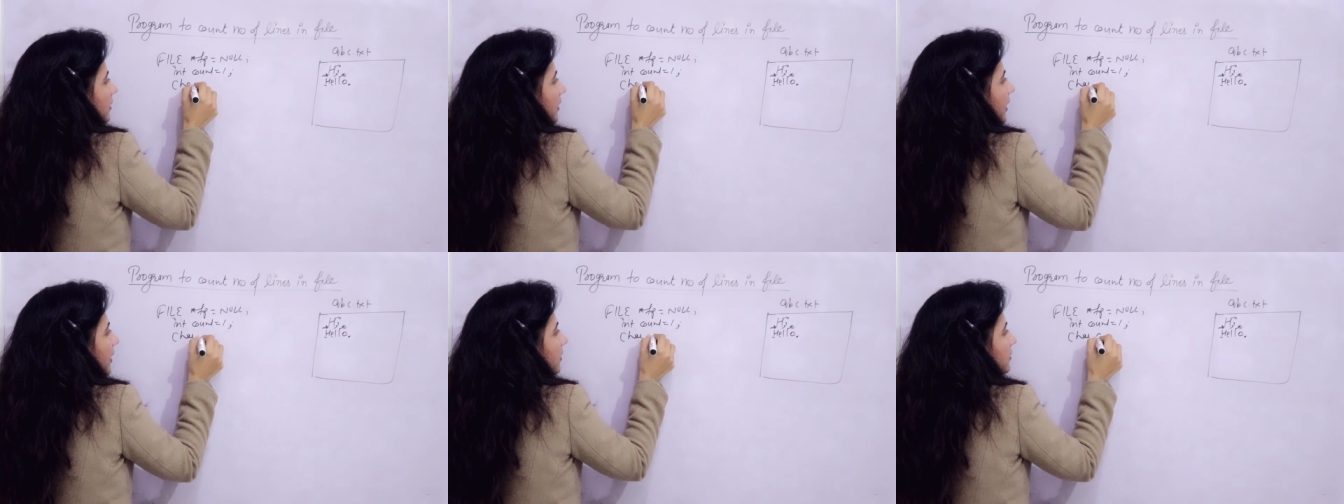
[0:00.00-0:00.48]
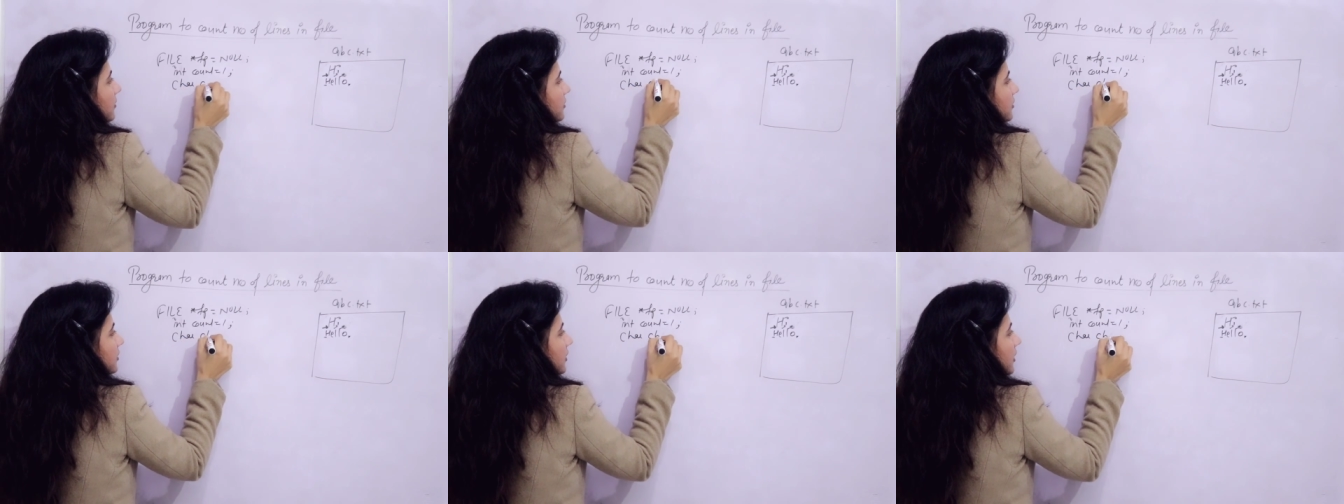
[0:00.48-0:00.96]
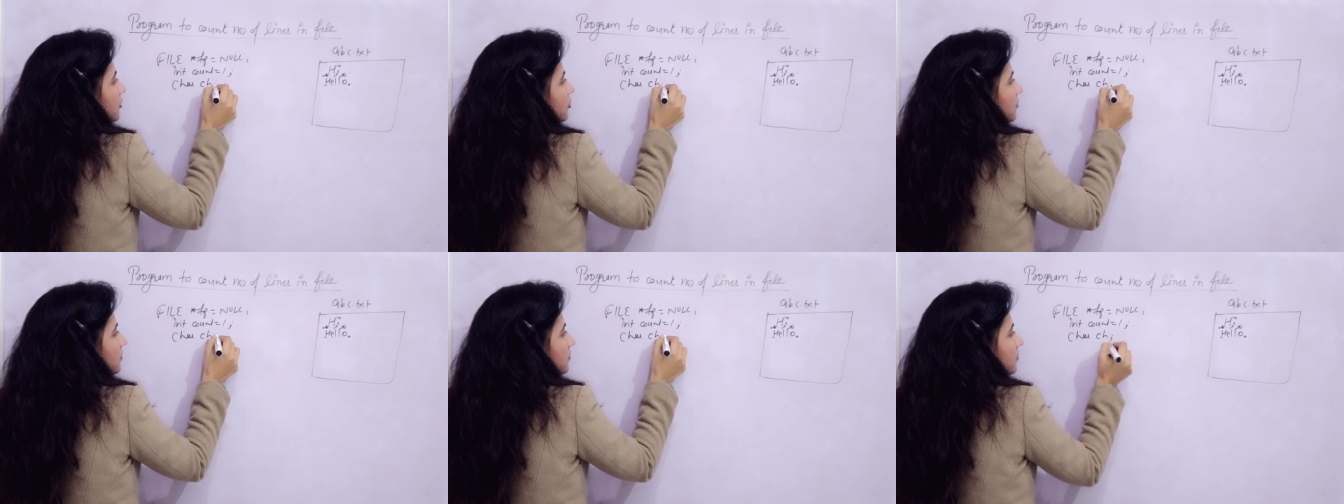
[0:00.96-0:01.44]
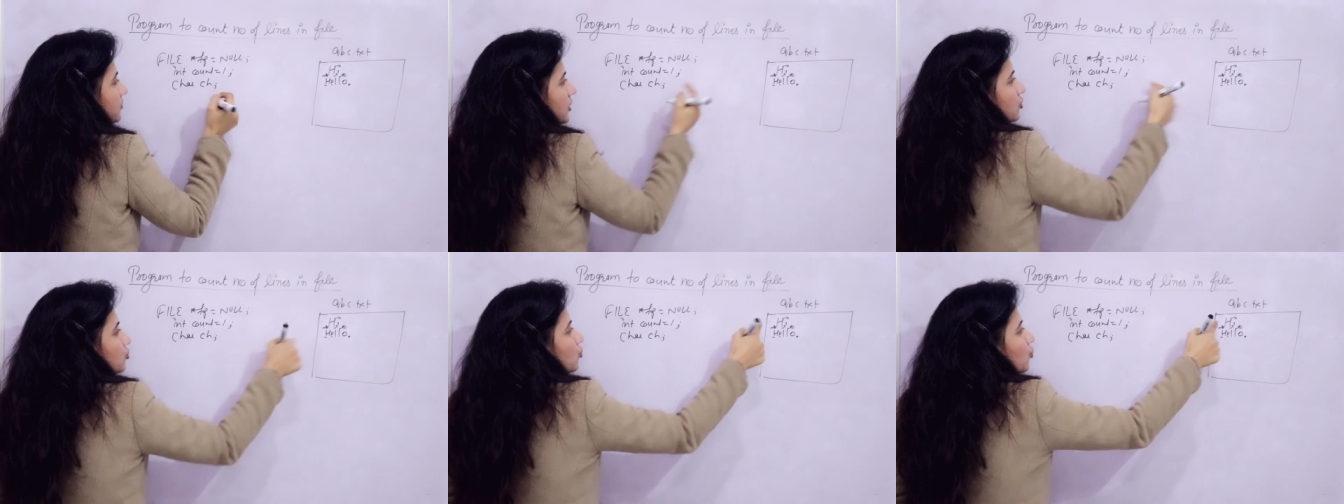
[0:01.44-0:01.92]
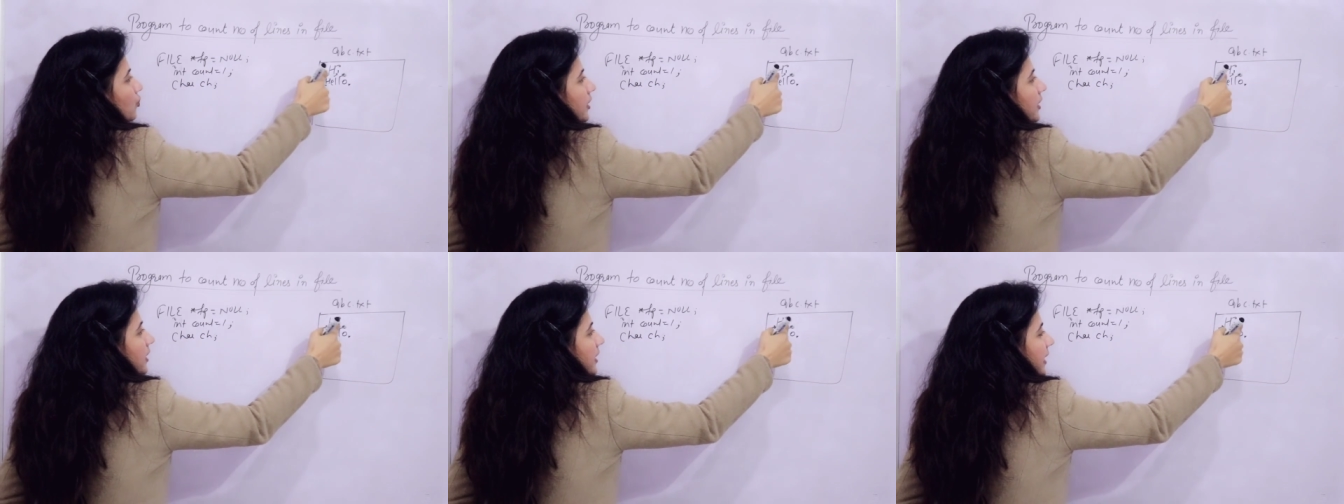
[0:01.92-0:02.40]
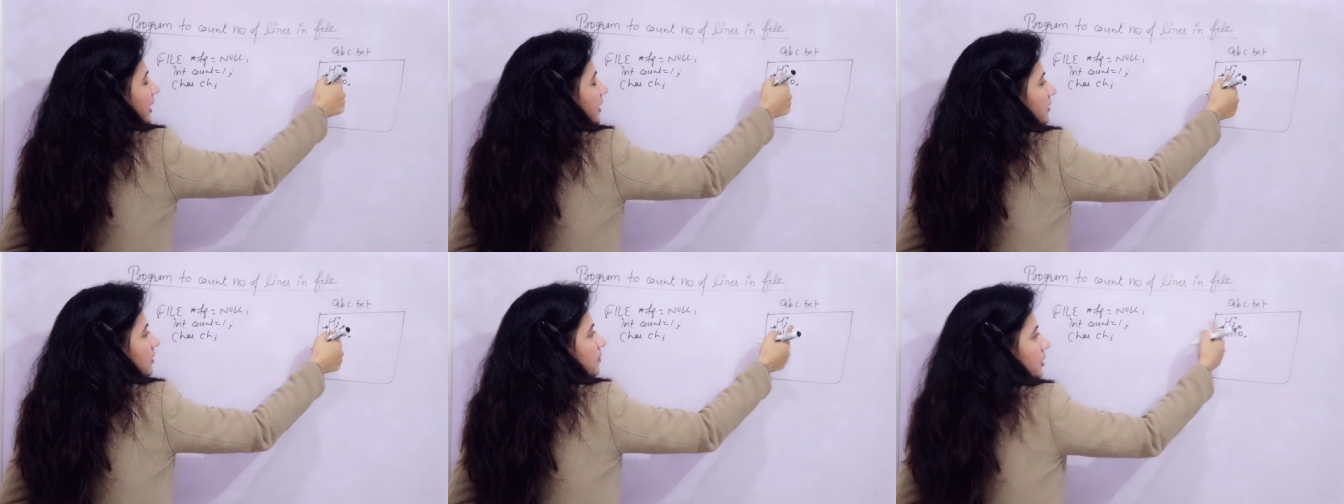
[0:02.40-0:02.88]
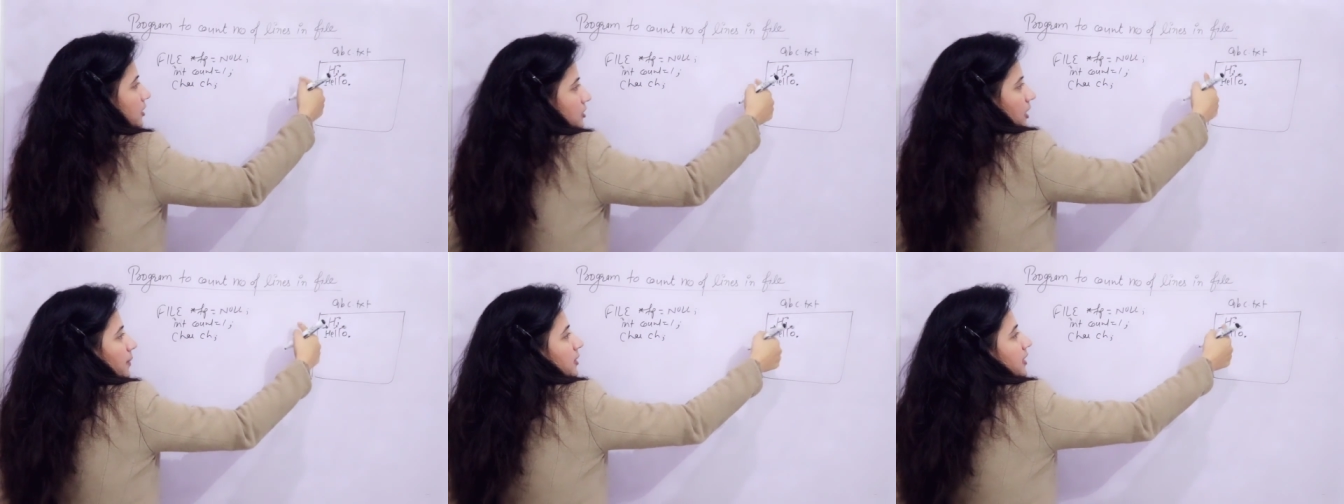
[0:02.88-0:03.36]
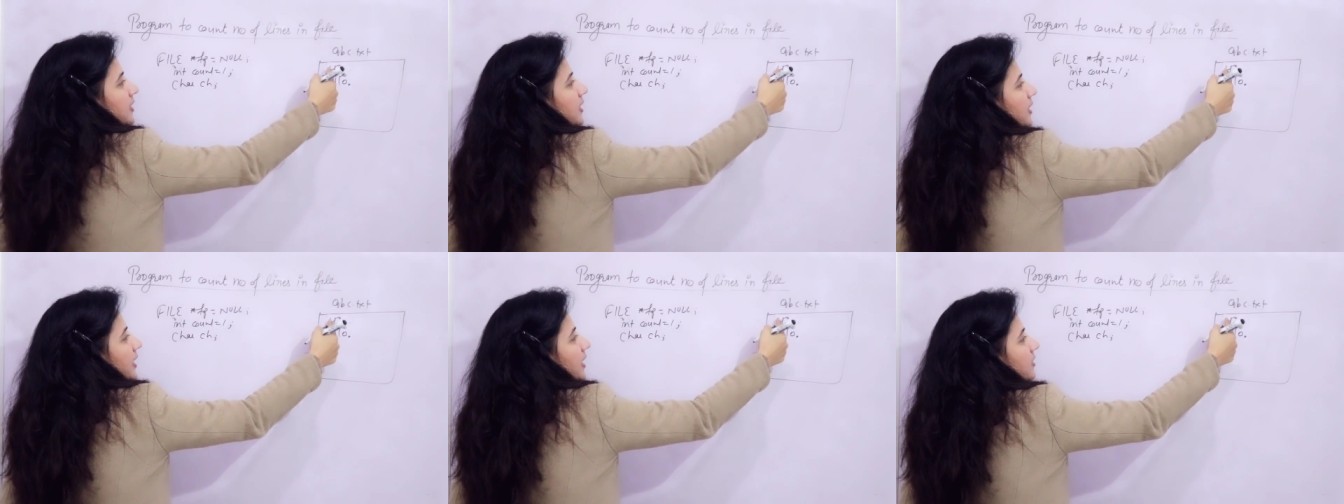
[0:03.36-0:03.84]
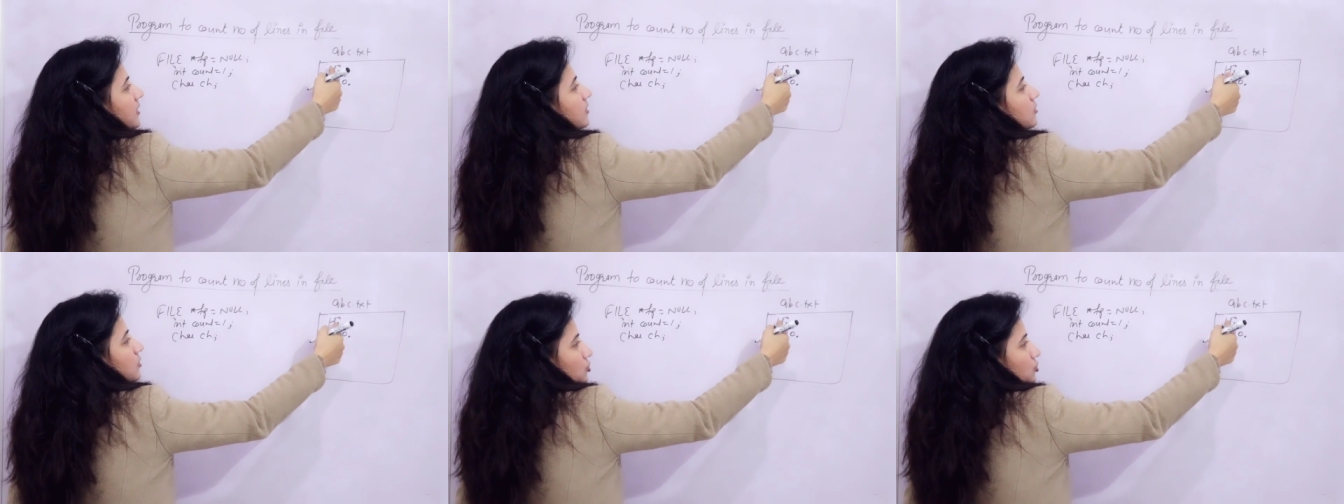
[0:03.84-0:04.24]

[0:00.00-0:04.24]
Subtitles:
char ch, just to read a character, because I'm reading a character,